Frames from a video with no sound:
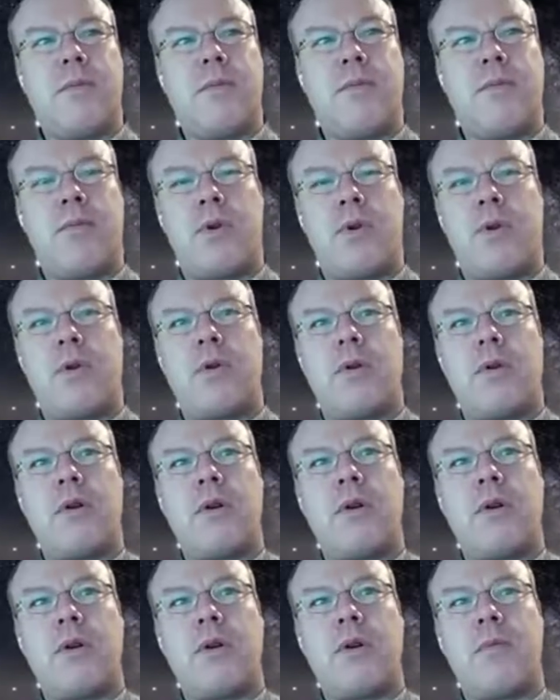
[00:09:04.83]
per
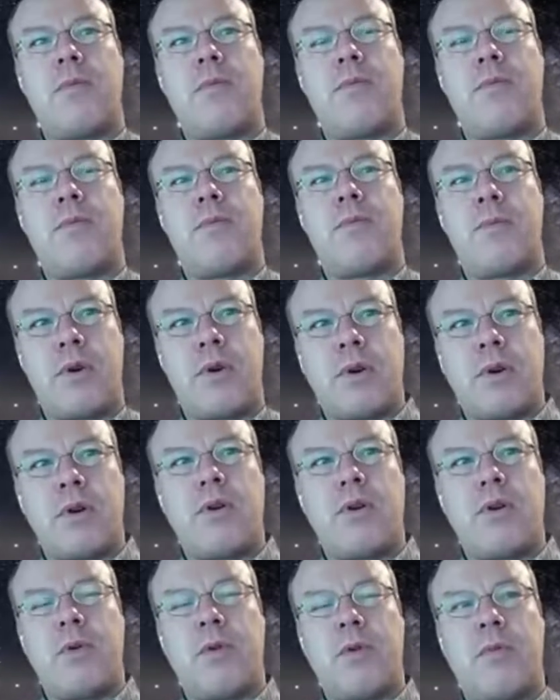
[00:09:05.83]

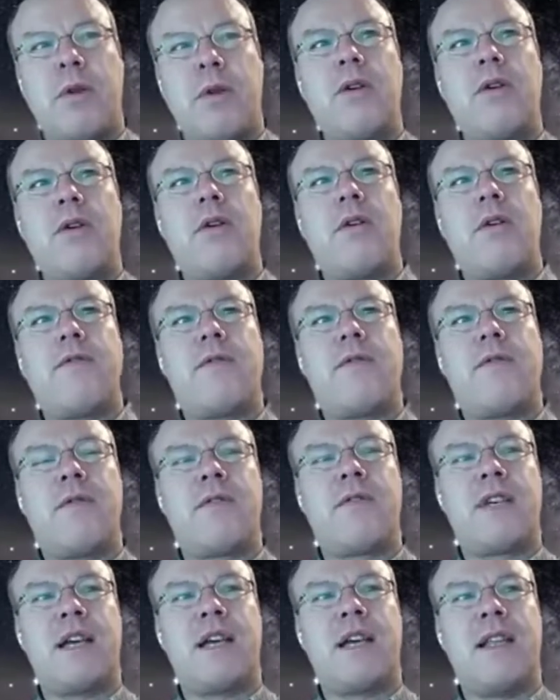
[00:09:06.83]
particle per million of
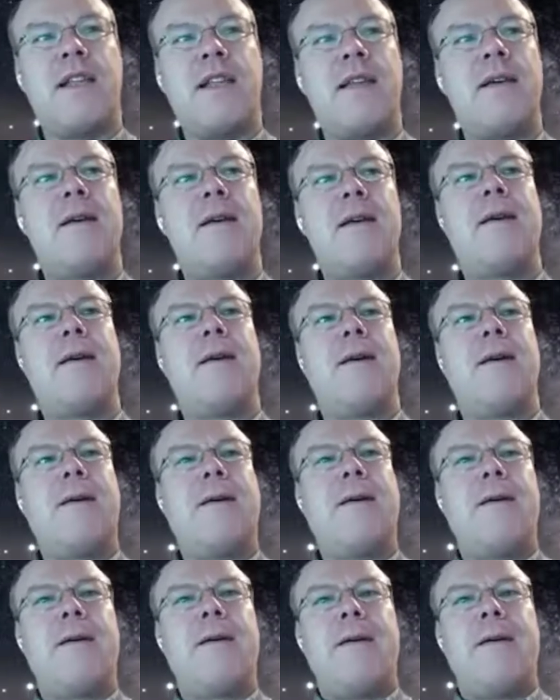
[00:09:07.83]
xylene.
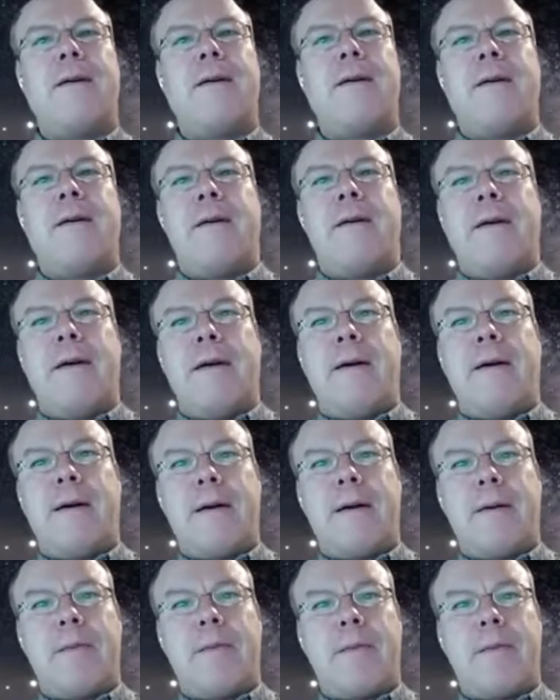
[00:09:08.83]

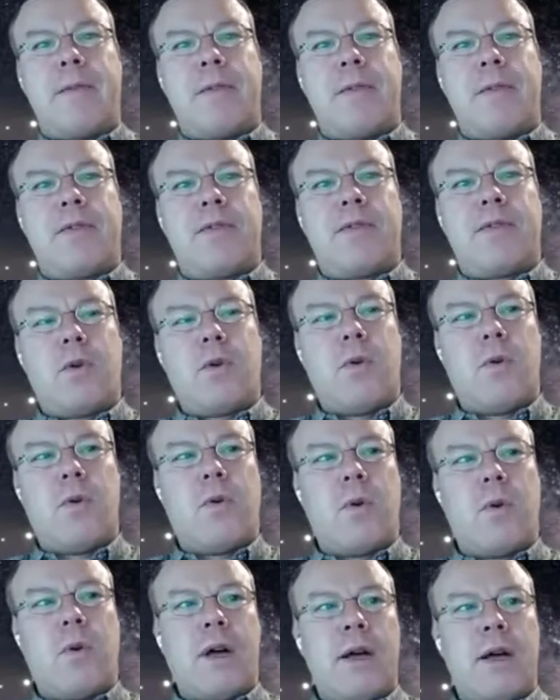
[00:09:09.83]

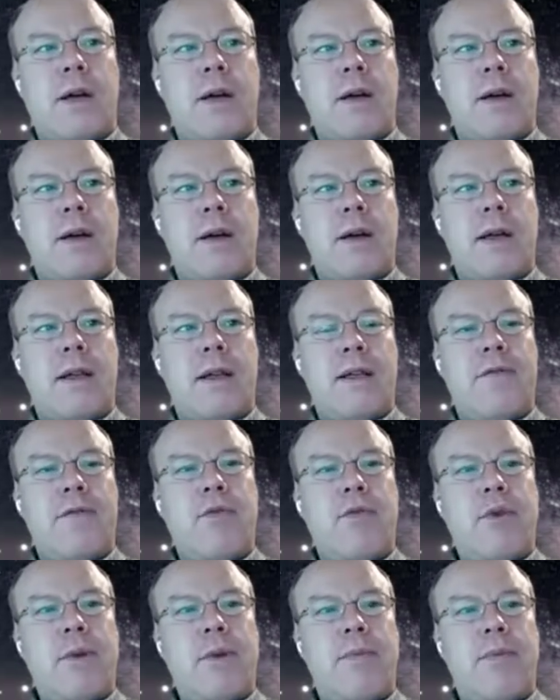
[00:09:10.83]
And if
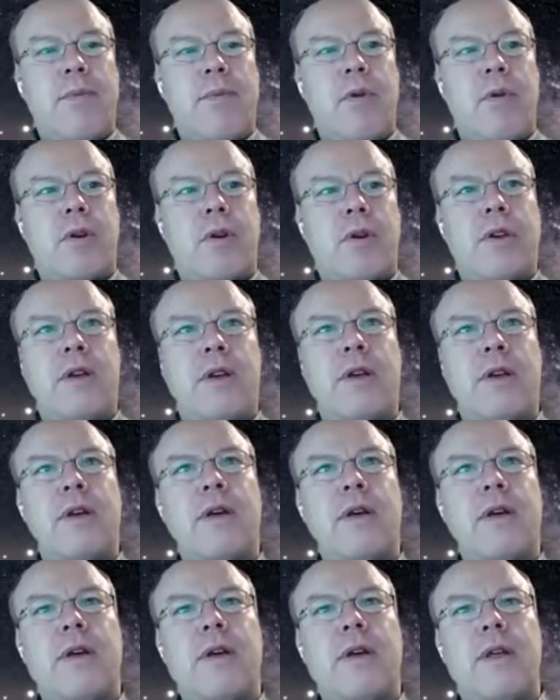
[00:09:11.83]
we report,
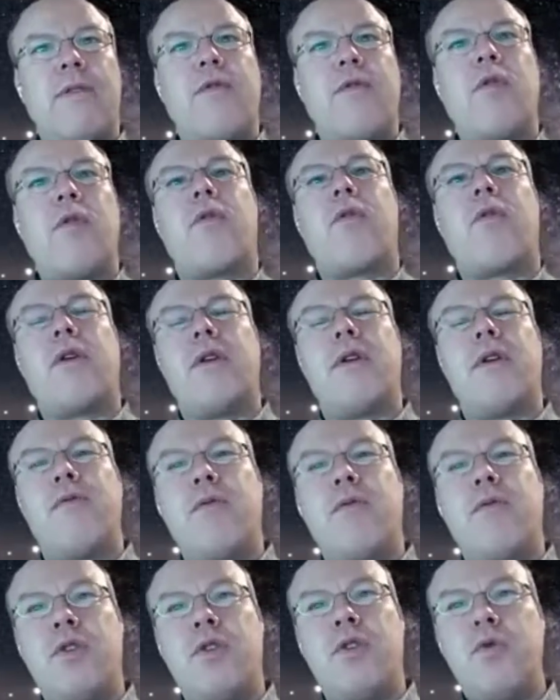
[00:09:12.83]
if
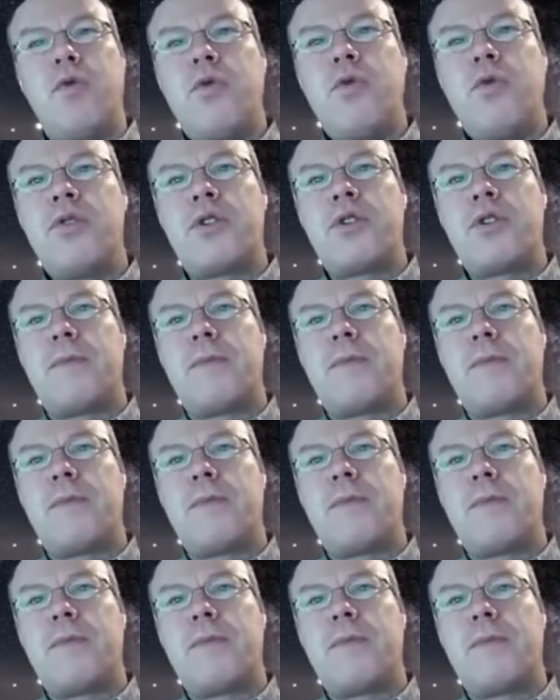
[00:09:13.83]
we use